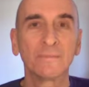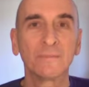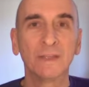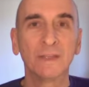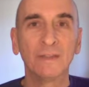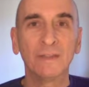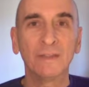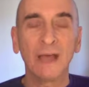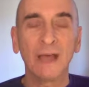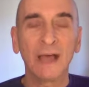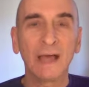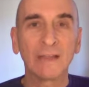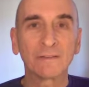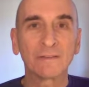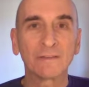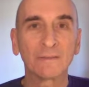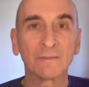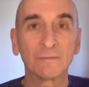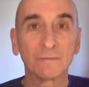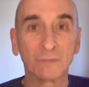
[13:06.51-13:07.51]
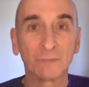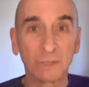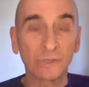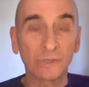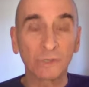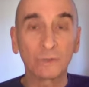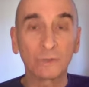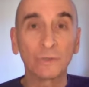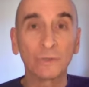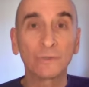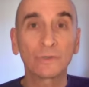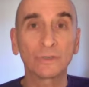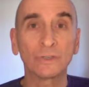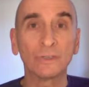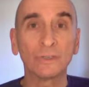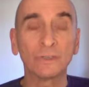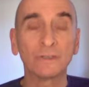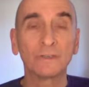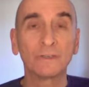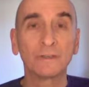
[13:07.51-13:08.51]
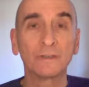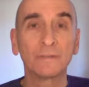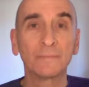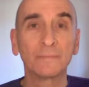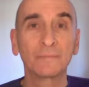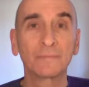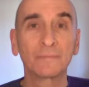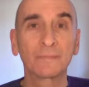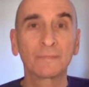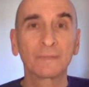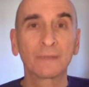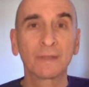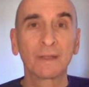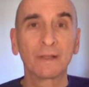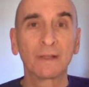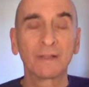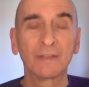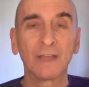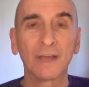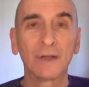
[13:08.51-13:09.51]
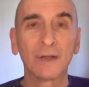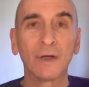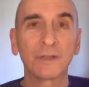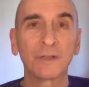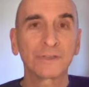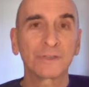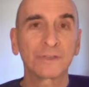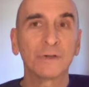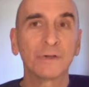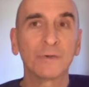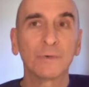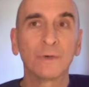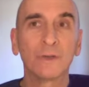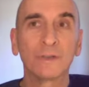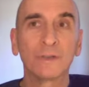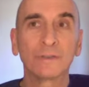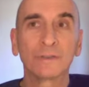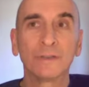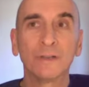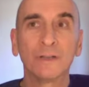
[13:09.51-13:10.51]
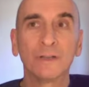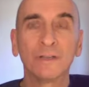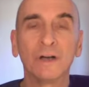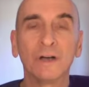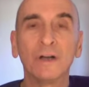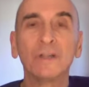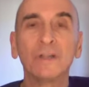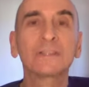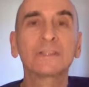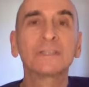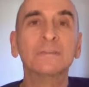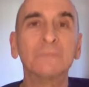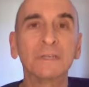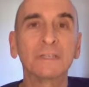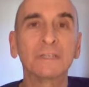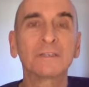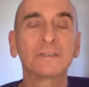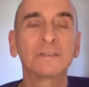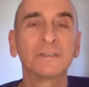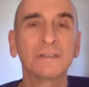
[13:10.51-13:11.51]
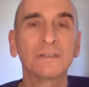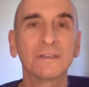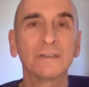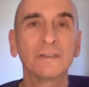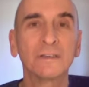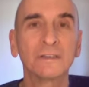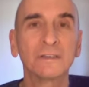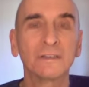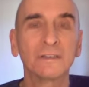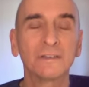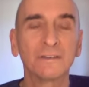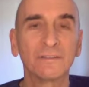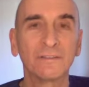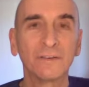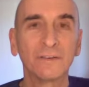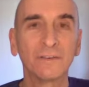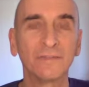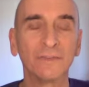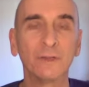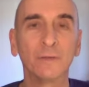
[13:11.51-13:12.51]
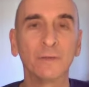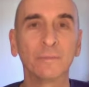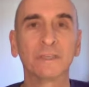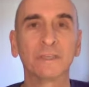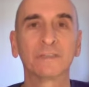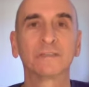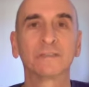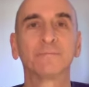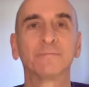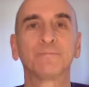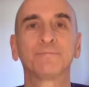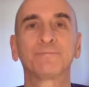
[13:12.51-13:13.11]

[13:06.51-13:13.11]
in that dissolution that also was an ultimate fulfillment.